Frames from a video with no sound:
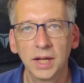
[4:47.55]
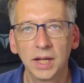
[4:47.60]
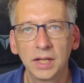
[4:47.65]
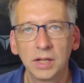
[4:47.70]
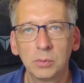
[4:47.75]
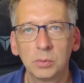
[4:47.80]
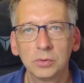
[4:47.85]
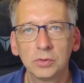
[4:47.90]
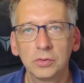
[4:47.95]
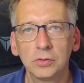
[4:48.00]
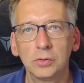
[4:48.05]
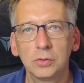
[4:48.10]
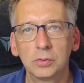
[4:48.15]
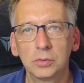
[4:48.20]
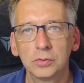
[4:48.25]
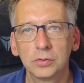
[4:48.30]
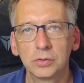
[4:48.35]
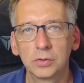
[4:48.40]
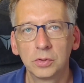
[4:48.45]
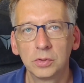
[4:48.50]
And I wanted to
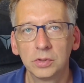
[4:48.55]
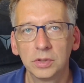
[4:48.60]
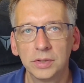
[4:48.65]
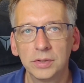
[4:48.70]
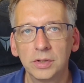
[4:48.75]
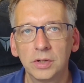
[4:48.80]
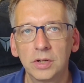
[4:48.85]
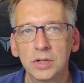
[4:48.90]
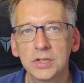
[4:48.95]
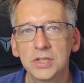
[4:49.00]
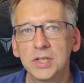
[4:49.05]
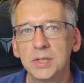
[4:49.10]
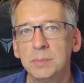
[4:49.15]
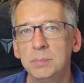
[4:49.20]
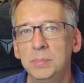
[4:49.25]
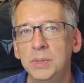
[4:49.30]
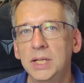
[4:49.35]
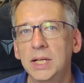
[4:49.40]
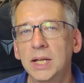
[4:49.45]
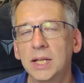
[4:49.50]
control an
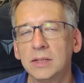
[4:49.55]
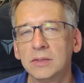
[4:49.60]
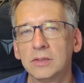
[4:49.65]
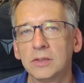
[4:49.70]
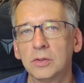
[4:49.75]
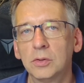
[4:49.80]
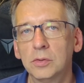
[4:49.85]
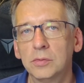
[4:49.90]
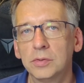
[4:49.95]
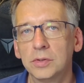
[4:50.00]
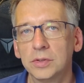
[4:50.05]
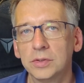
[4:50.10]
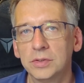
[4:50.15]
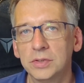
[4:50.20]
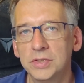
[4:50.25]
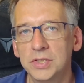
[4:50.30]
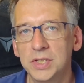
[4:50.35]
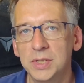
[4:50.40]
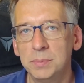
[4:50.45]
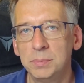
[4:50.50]
RGB LED over
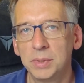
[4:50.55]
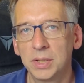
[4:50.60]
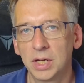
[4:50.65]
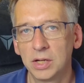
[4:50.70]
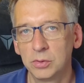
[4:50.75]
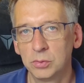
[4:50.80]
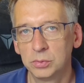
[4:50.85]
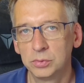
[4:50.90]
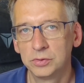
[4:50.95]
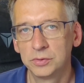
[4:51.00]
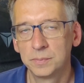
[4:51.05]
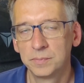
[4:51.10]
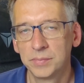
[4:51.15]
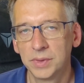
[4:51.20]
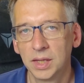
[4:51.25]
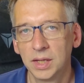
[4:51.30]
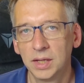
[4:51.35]
the GPIOs.